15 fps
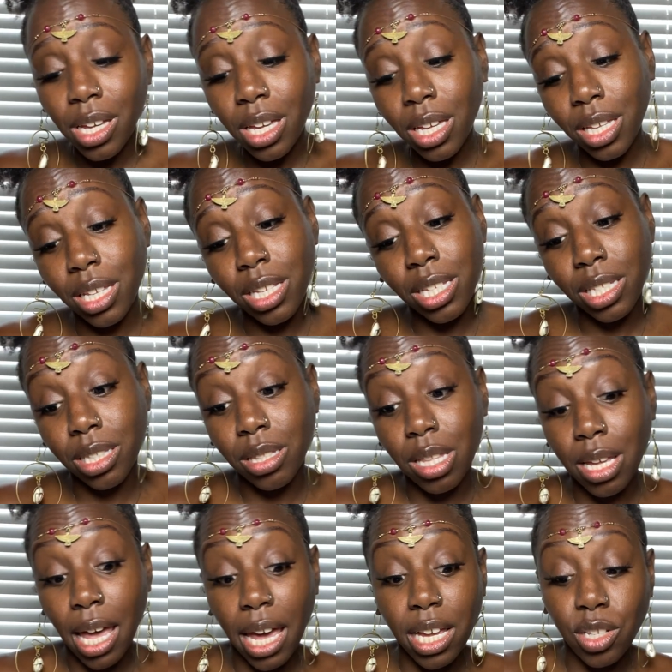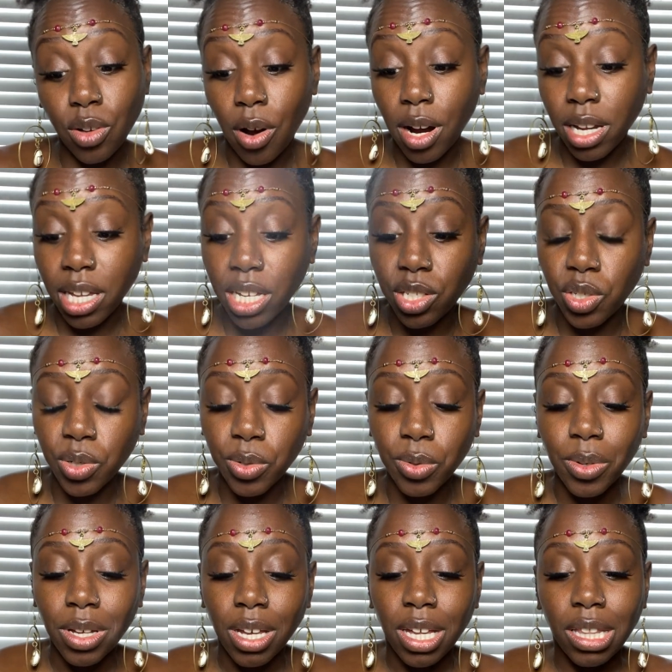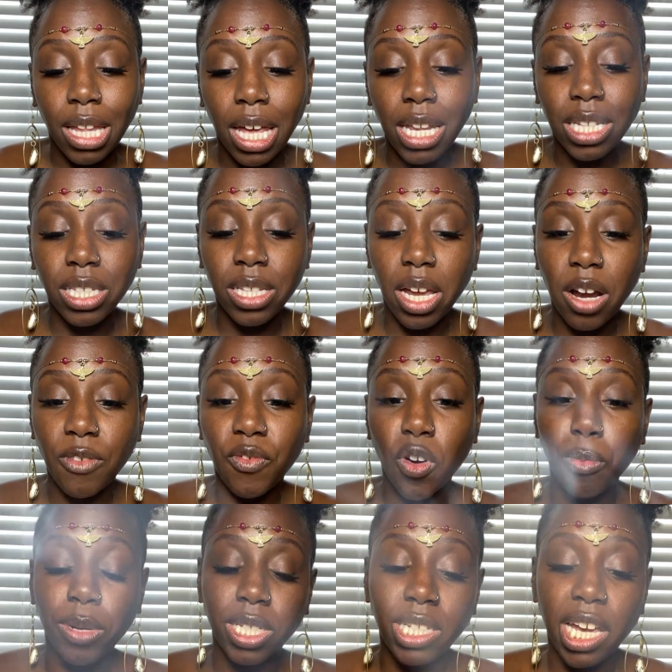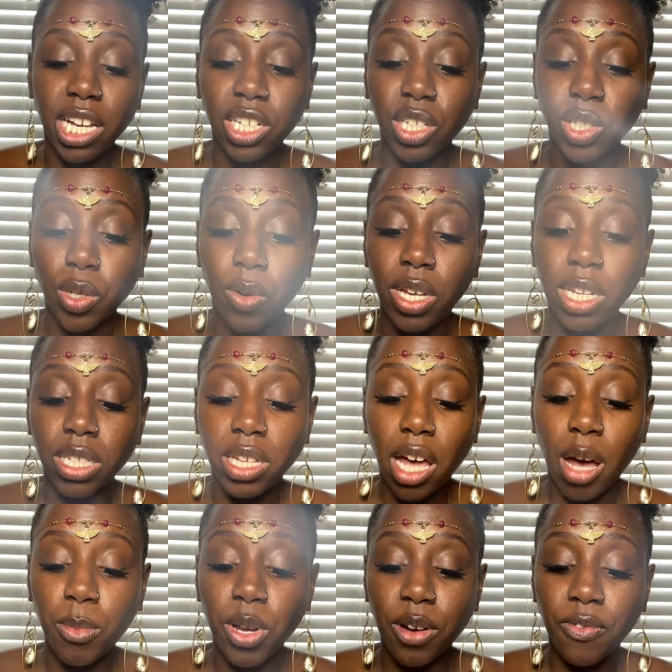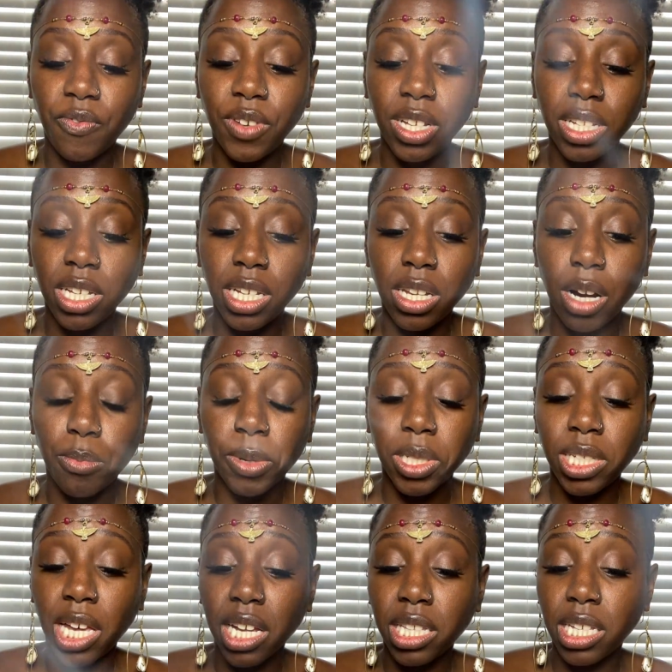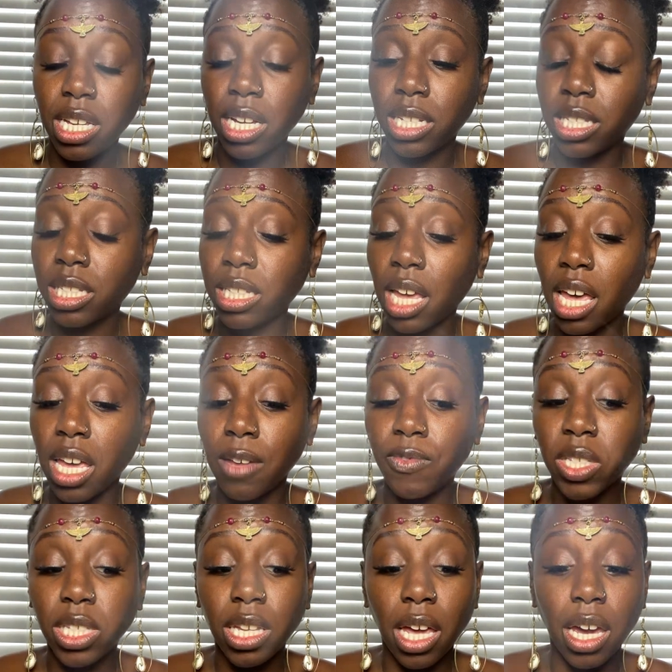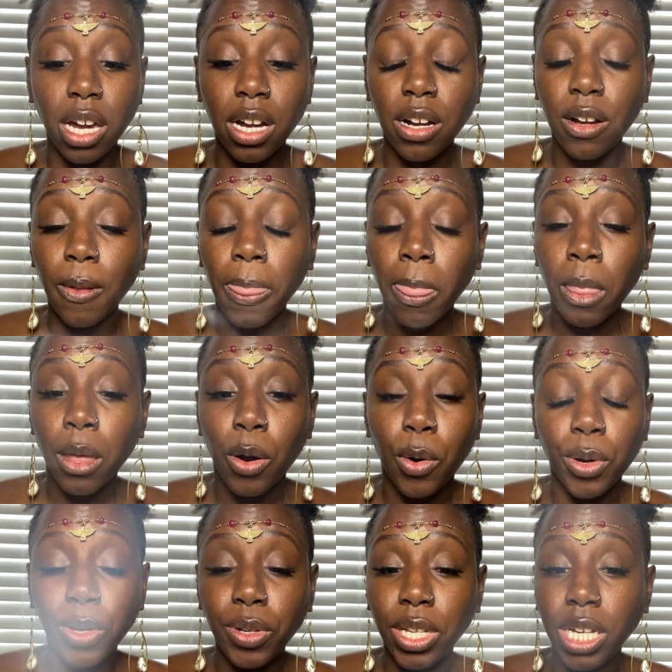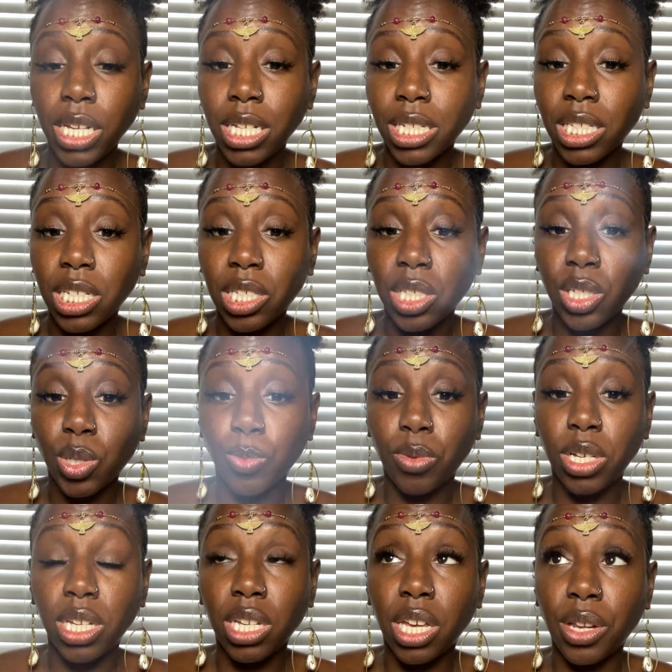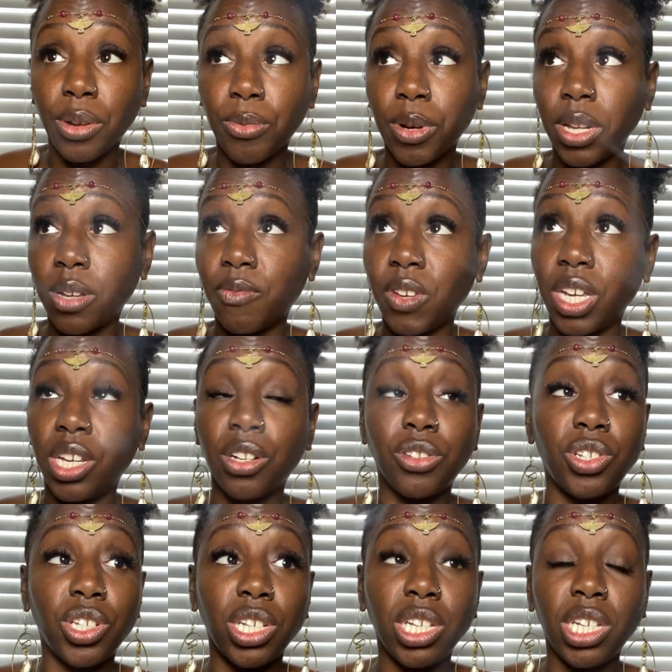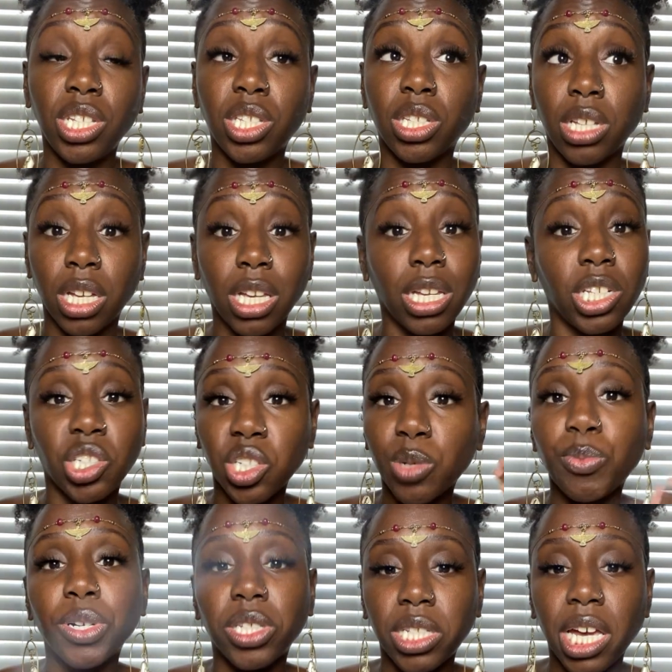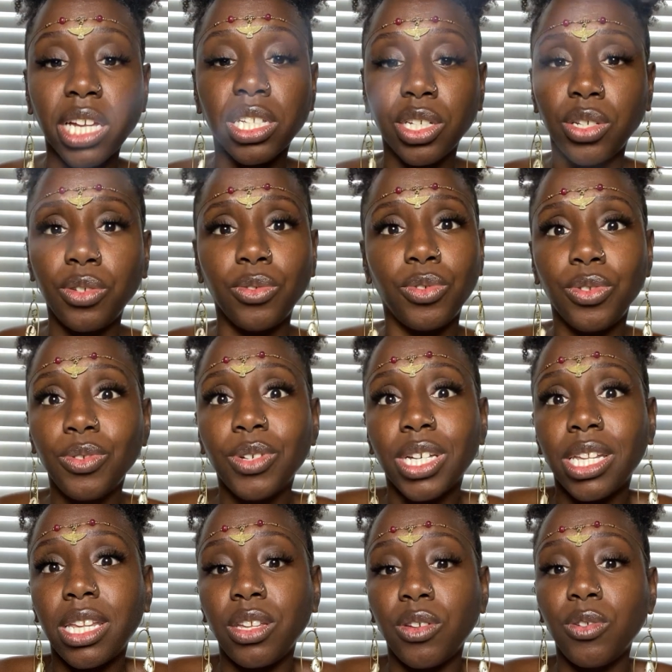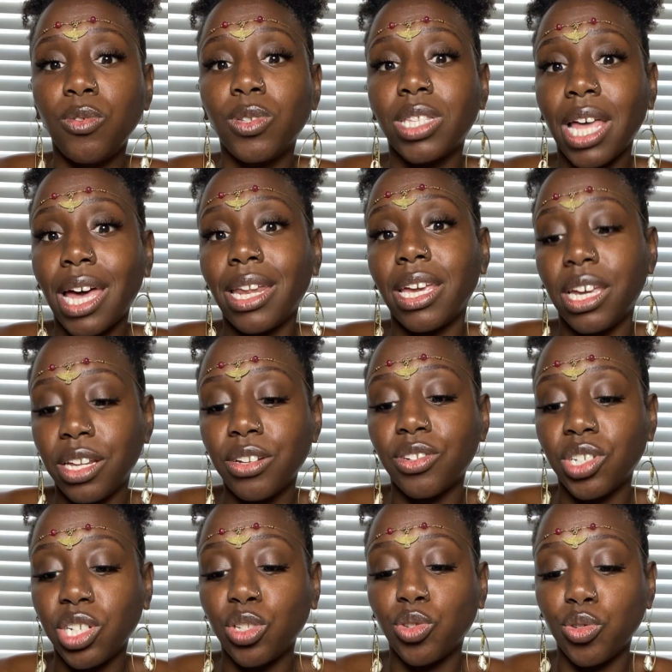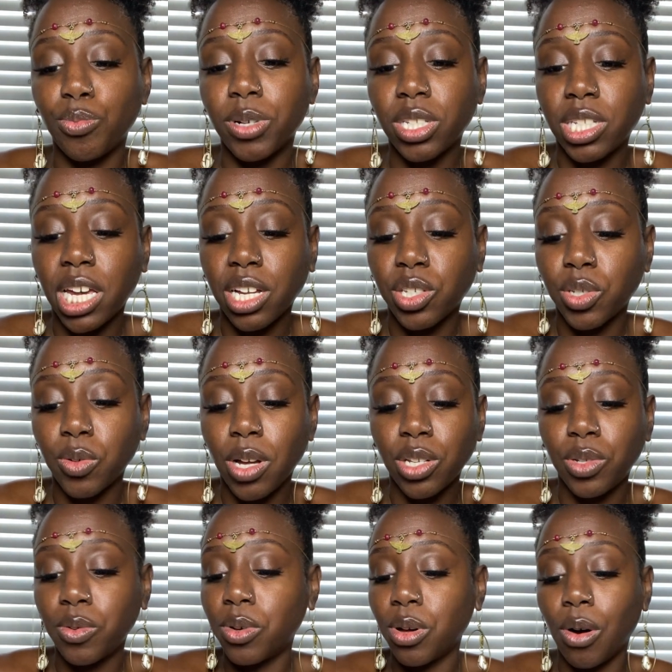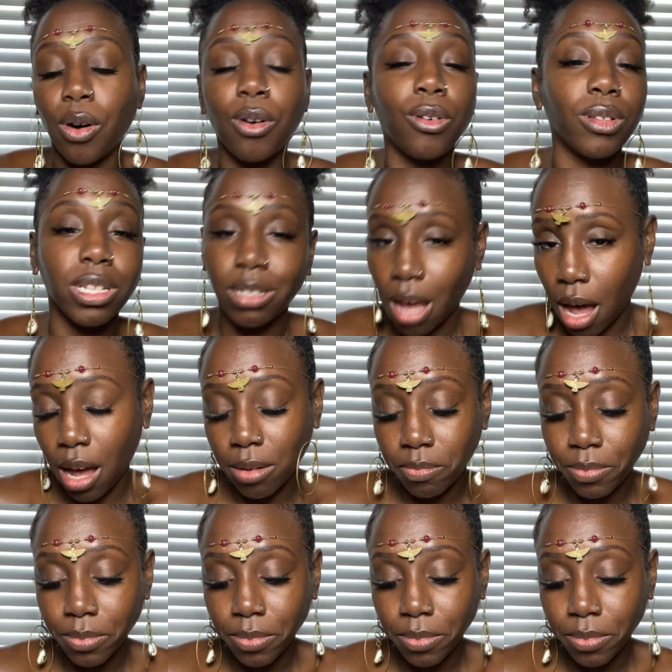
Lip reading: is the archangel that is there for protection. So anytime you're feeling unprotected, unsafe, scared, or you need assistance with getting rid of energies, again, just protecting you, you can use that energy to protect you. I do it all the time,